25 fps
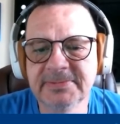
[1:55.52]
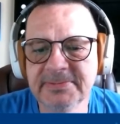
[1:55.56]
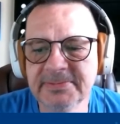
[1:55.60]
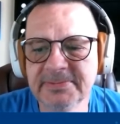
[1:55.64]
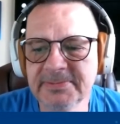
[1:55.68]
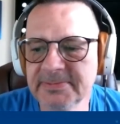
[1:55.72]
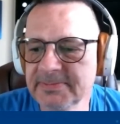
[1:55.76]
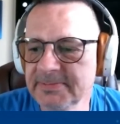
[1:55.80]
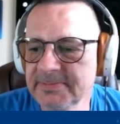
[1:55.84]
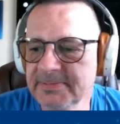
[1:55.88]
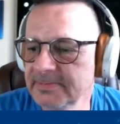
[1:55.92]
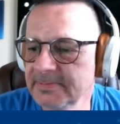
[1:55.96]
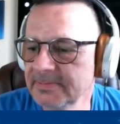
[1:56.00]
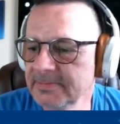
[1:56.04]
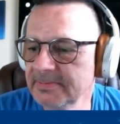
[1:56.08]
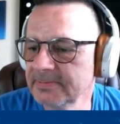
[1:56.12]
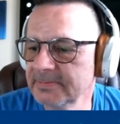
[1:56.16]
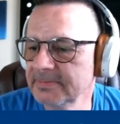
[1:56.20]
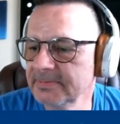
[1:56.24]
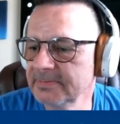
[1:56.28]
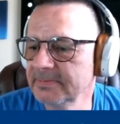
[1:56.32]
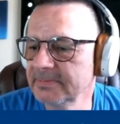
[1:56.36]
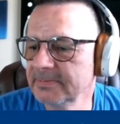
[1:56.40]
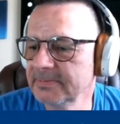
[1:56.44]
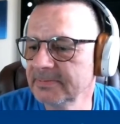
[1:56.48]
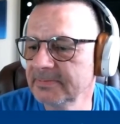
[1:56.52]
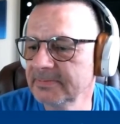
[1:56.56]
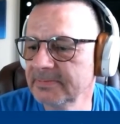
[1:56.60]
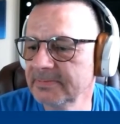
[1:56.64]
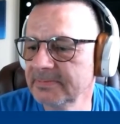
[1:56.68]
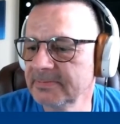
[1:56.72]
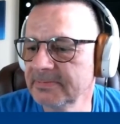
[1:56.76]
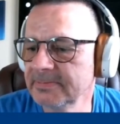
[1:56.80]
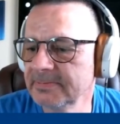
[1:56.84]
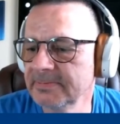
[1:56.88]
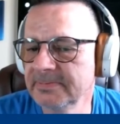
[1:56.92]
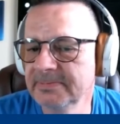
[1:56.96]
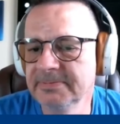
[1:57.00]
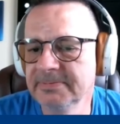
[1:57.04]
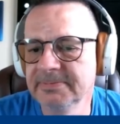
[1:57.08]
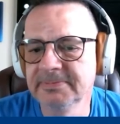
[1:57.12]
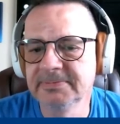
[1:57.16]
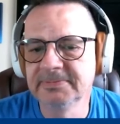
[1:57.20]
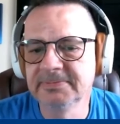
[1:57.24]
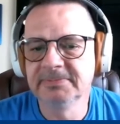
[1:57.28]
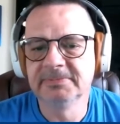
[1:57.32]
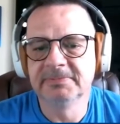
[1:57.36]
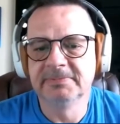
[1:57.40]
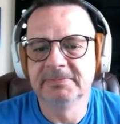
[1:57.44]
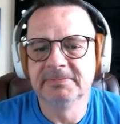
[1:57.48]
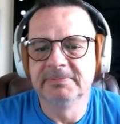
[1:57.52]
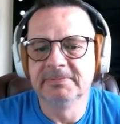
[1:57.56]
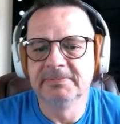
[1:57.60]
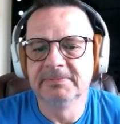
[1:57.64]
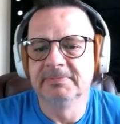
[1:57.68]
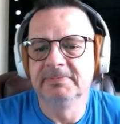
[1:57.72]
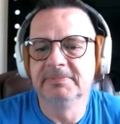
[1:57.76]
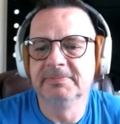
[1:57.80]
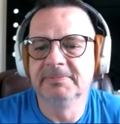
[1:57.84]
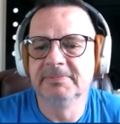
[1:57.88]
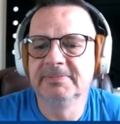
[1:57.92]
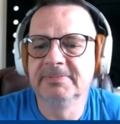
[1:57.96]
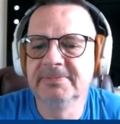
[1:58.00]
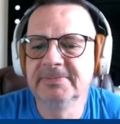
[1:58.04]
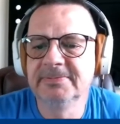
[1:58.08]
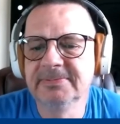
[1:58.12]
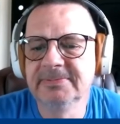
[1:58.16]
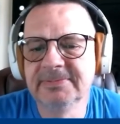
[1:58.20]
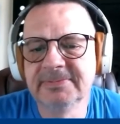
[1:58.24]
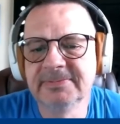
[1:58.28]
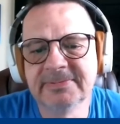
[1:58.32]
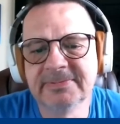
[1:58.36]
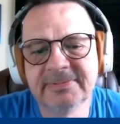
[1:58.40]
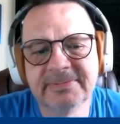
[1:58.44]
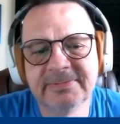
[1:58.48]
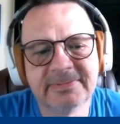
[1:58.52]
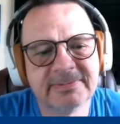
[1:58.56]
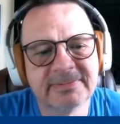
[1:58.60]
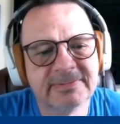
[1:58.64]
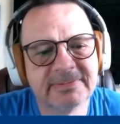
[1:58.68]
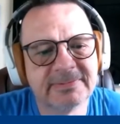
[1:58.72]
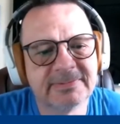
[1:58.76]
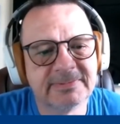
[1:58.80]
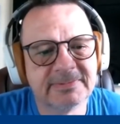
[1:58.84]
(silent)